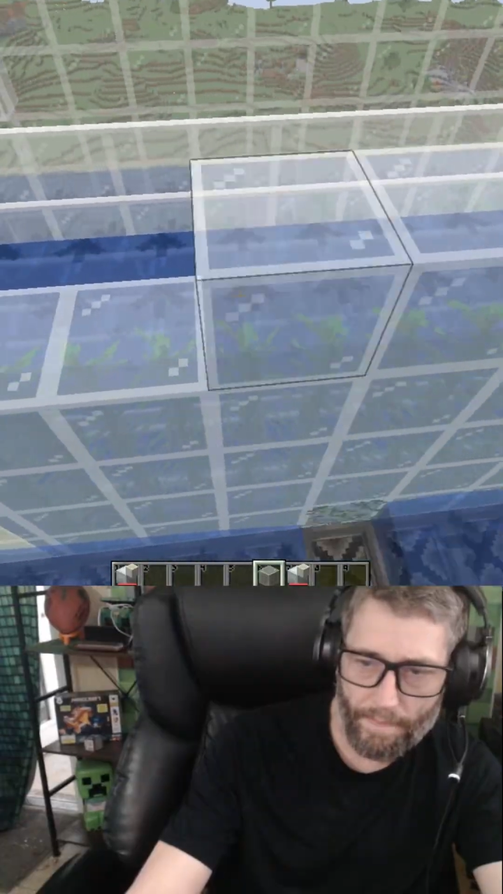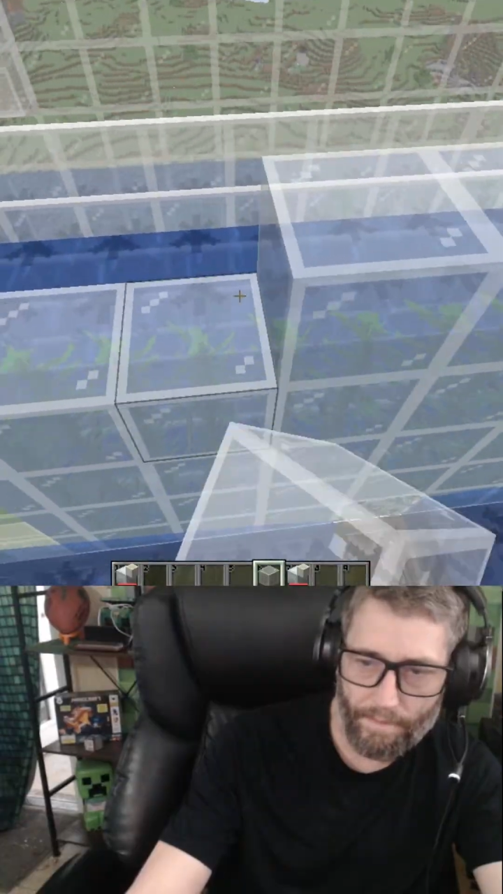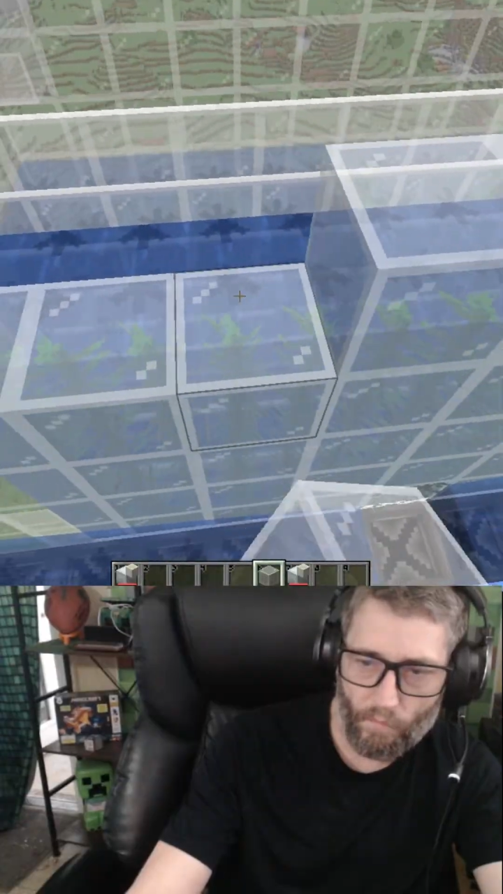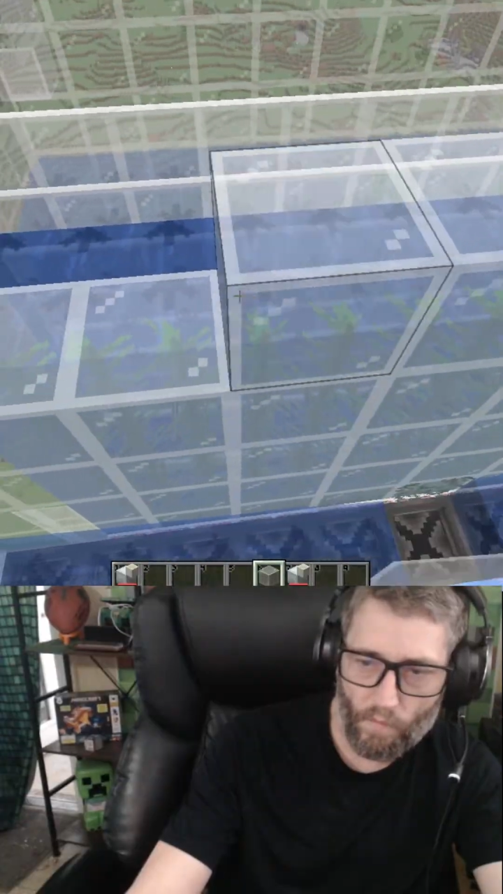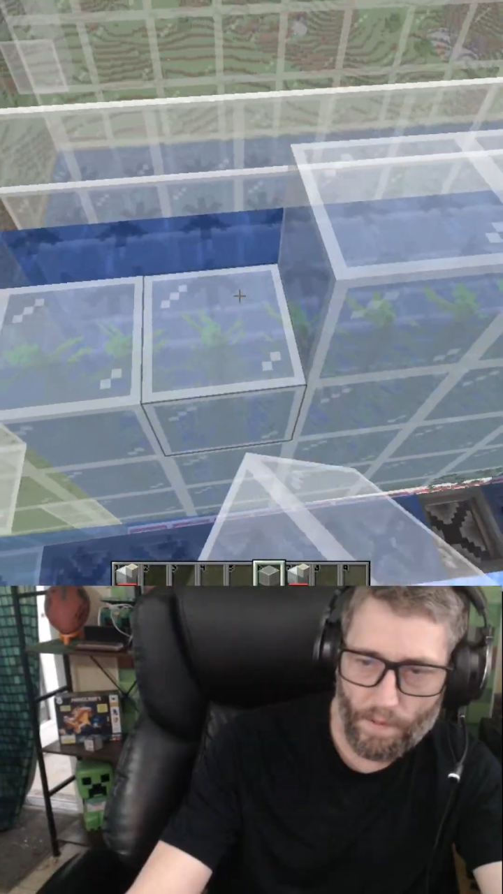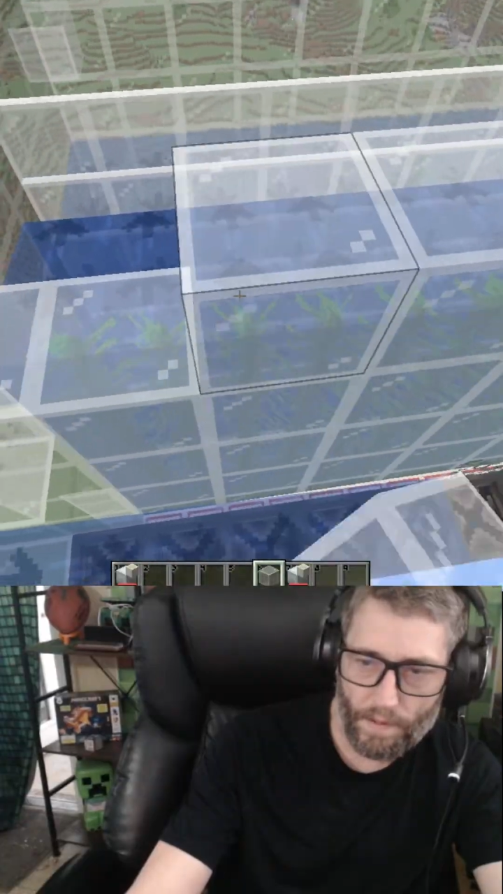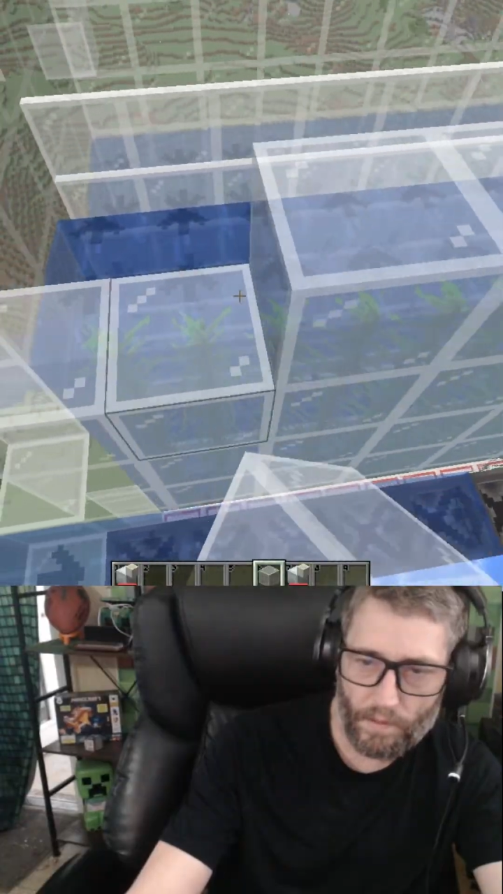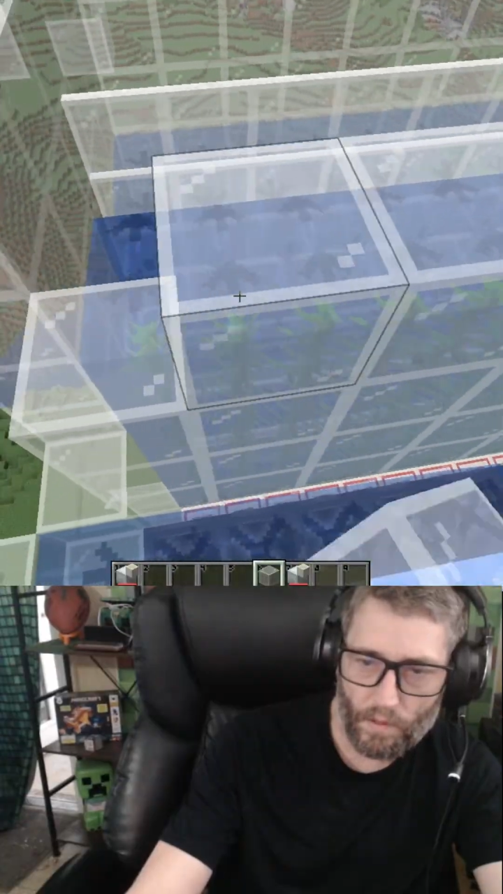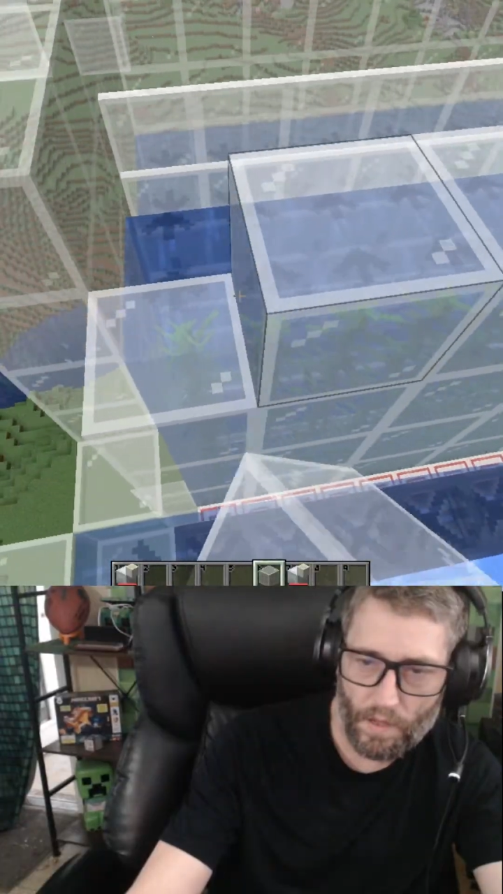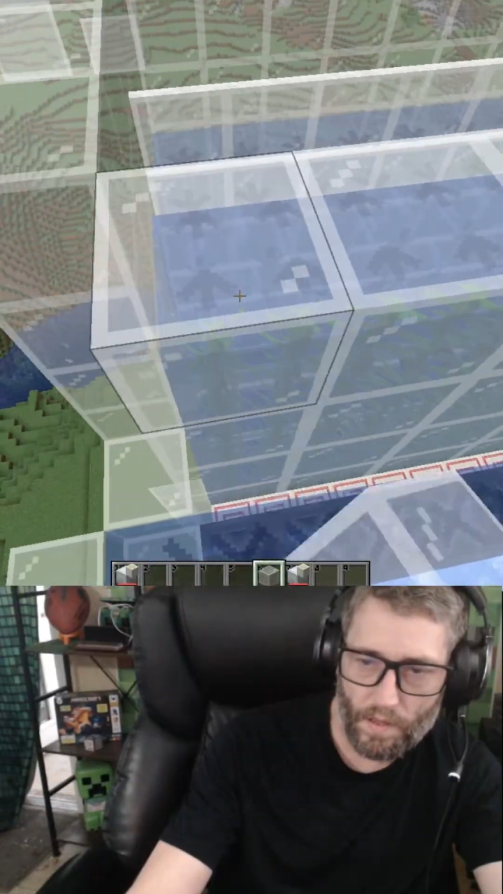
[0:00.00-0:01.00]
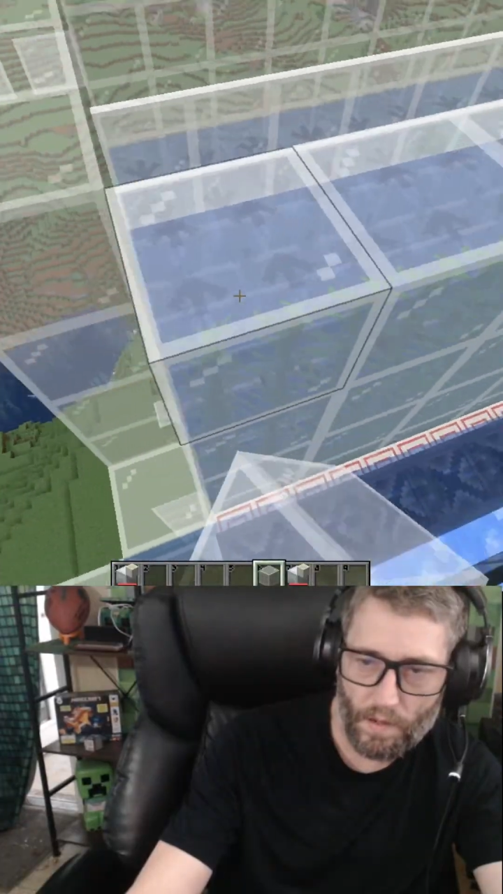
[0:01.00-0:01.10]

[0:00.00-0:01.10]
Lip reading: rip out the other.